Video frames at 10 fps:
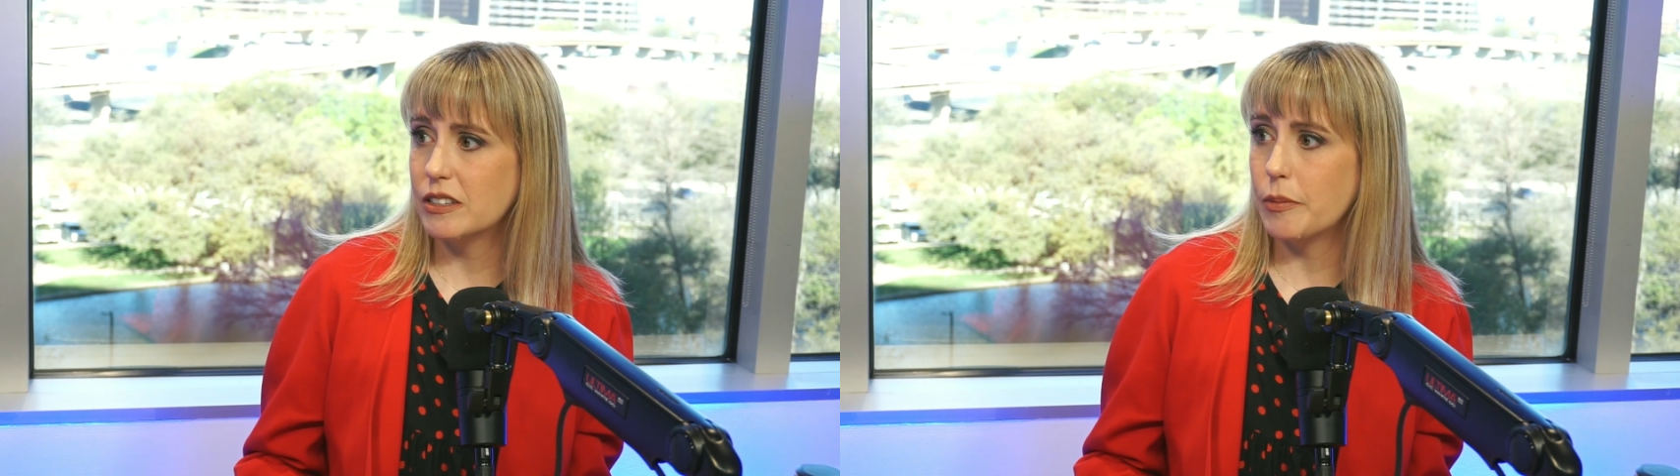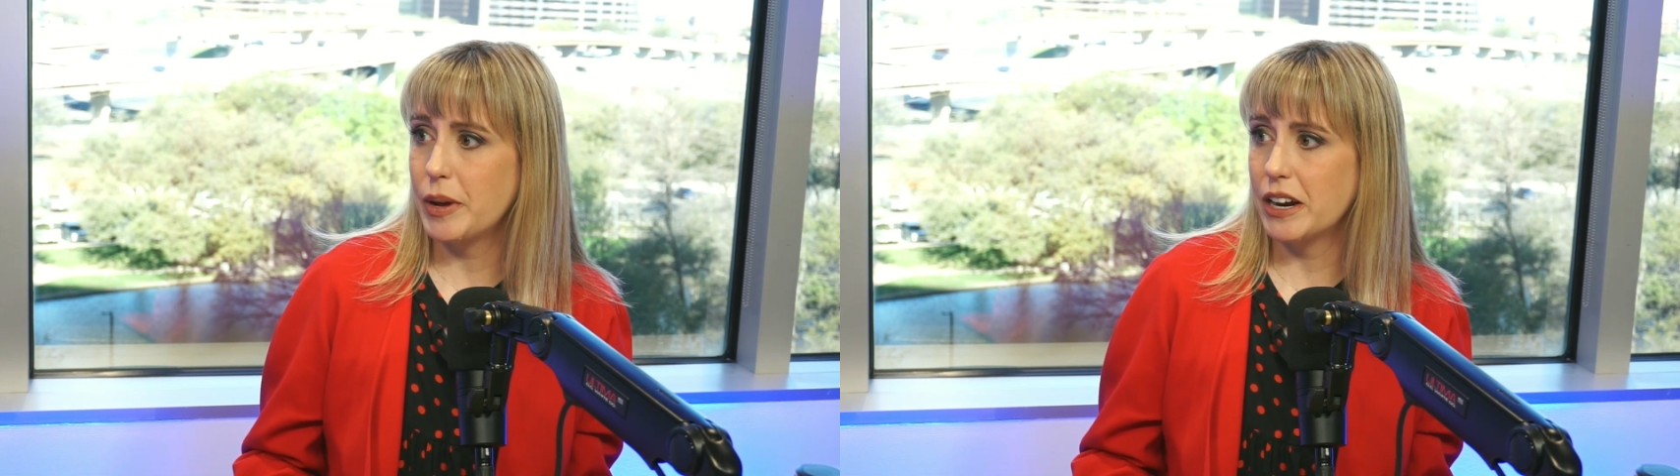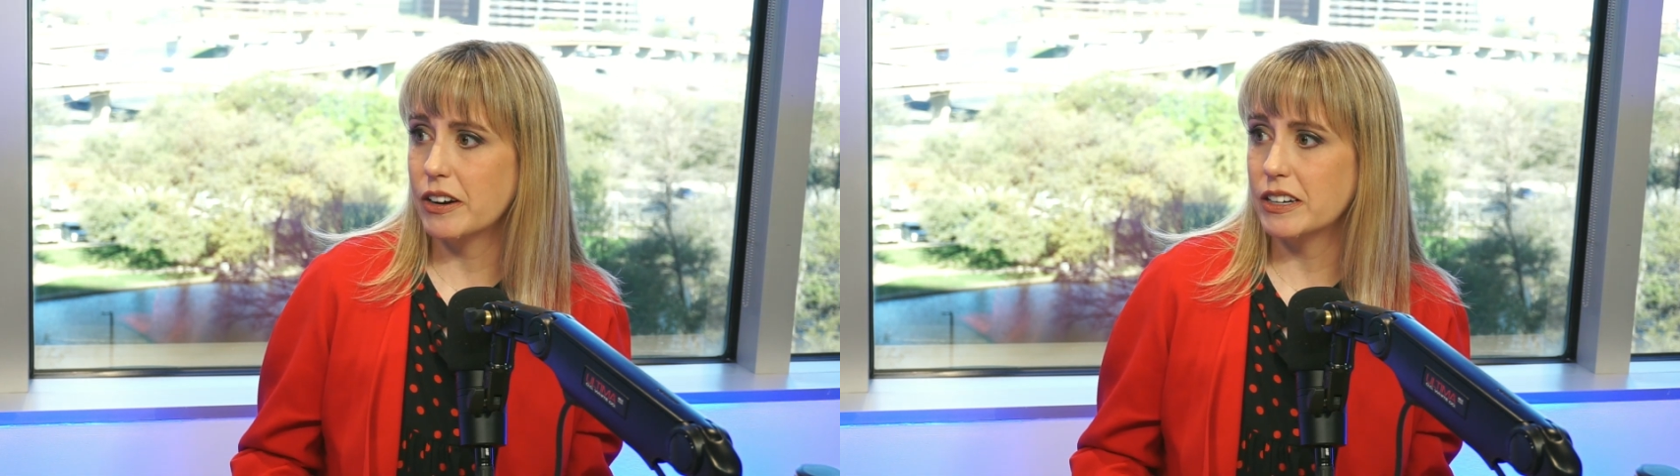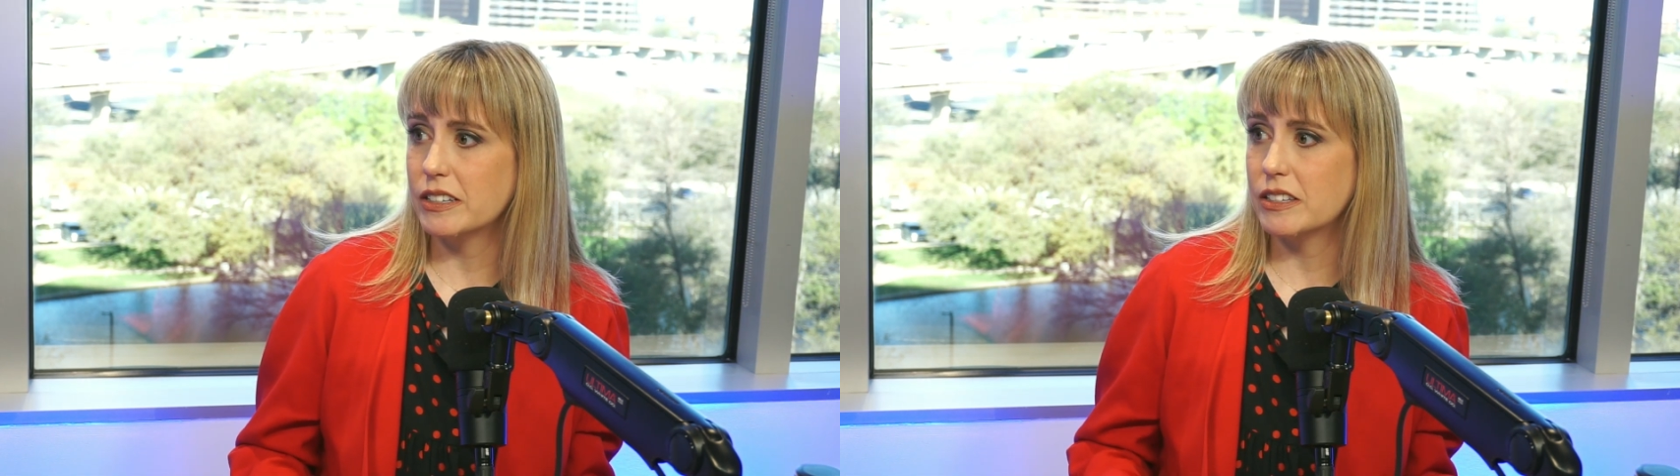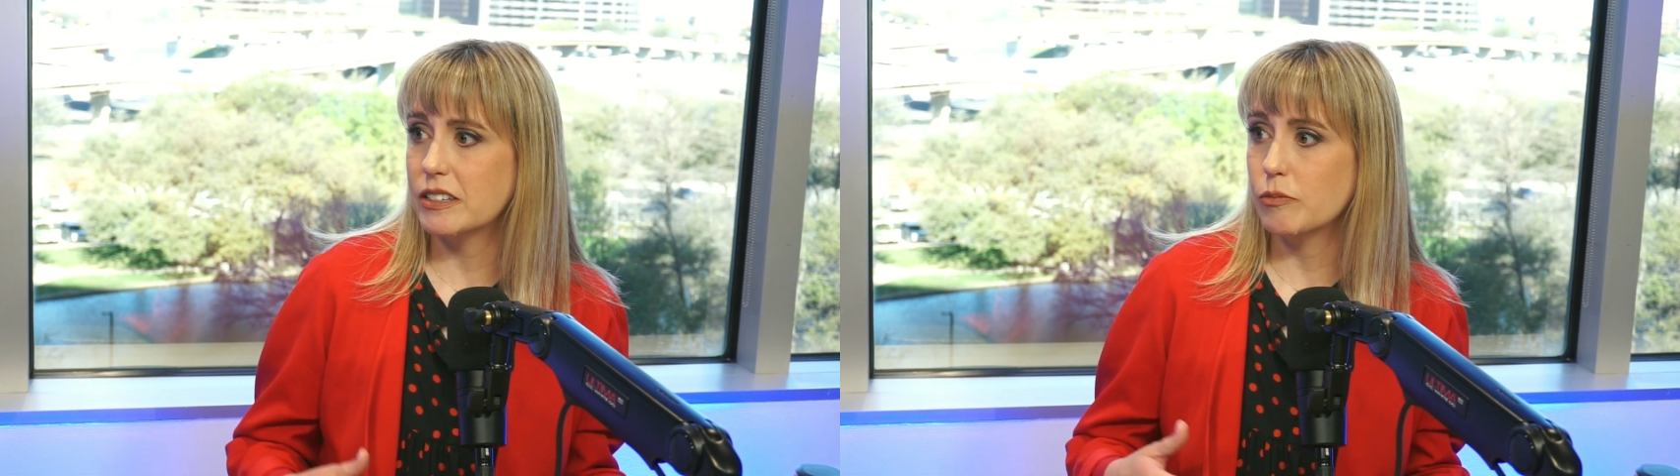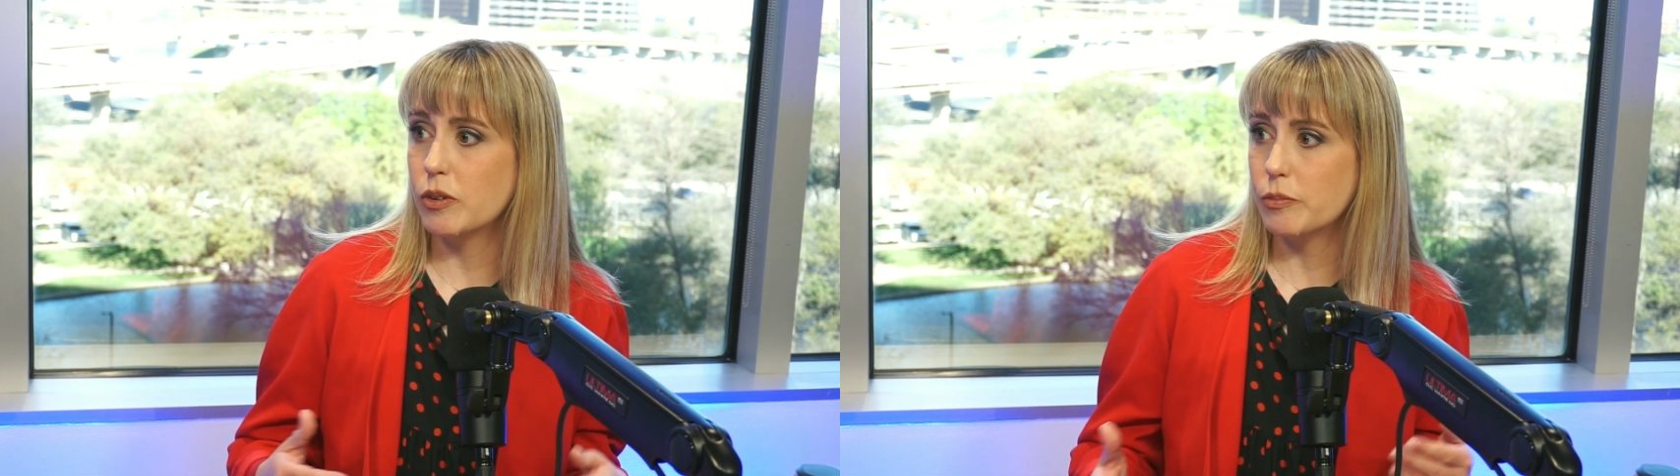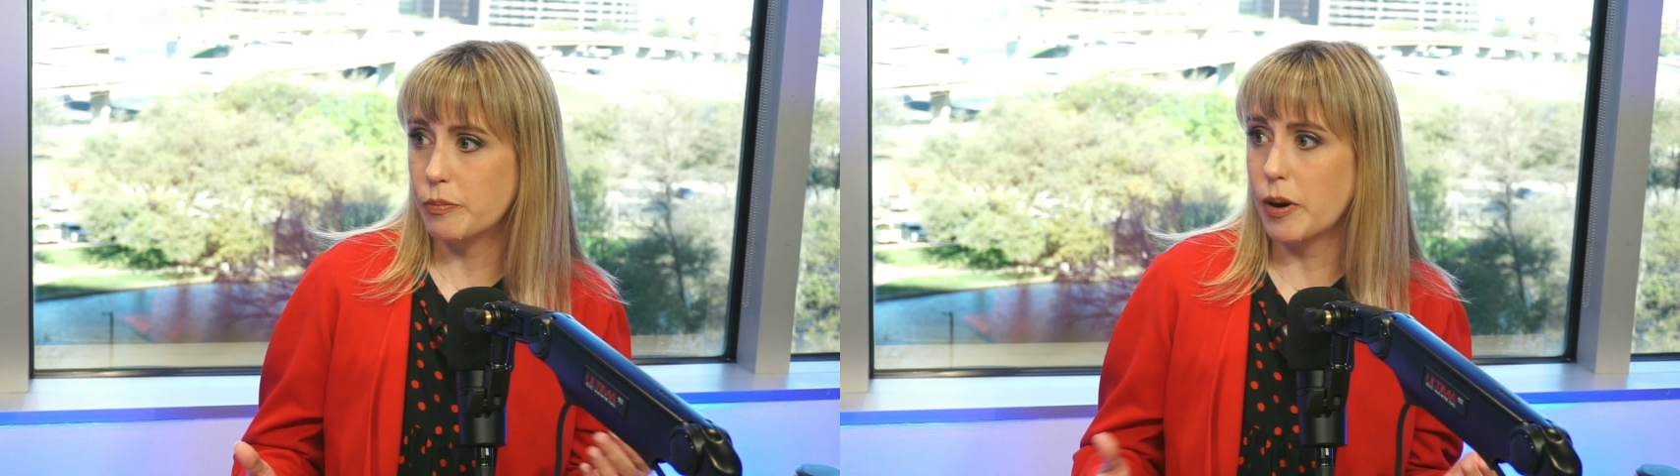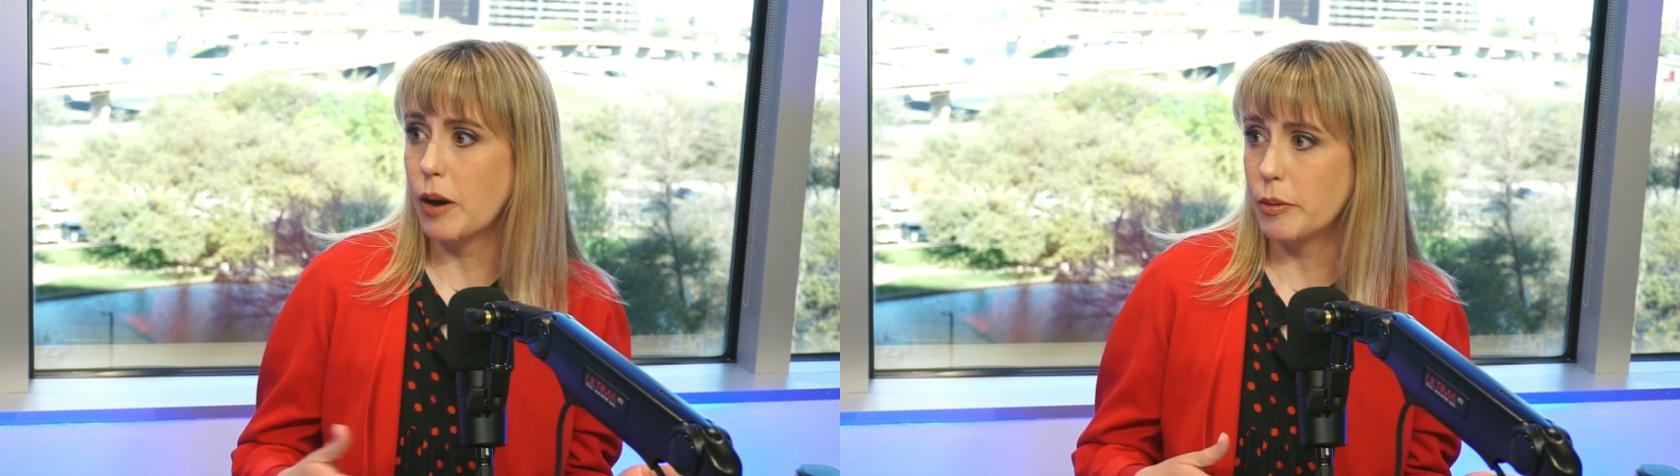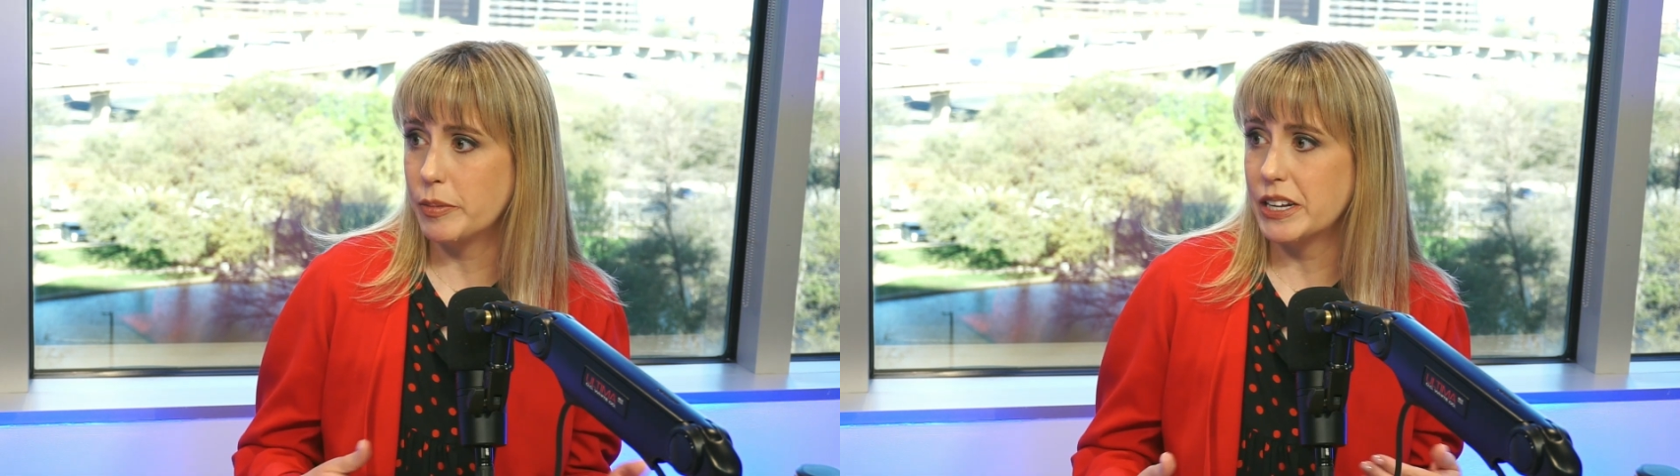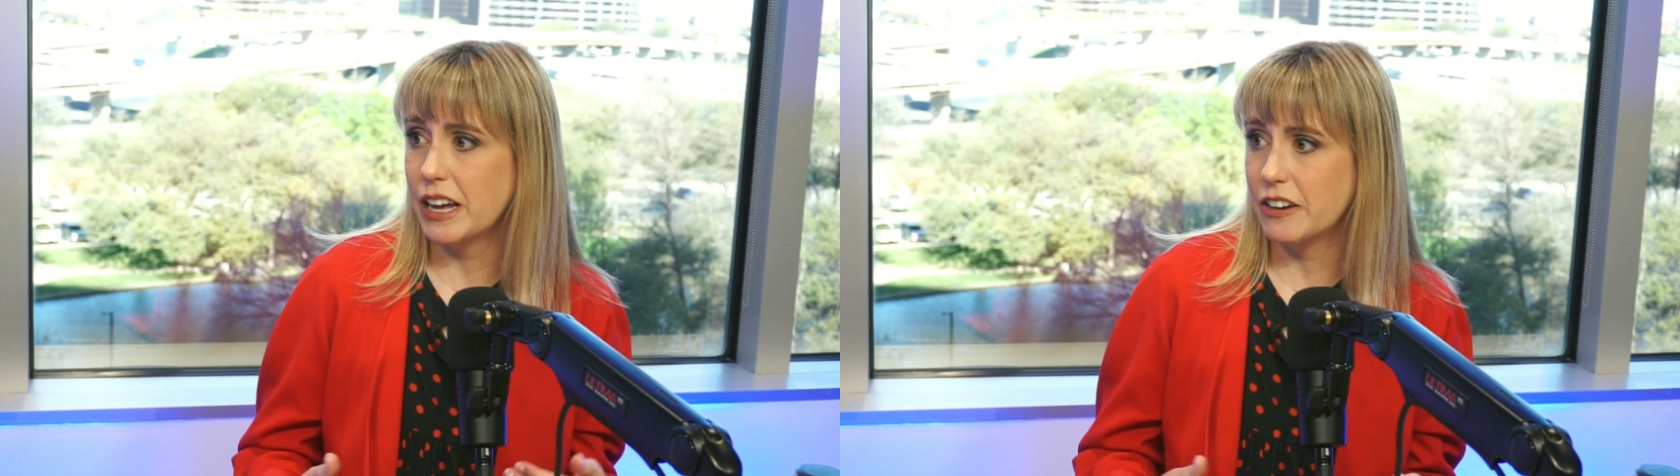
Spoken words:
the parents will probably get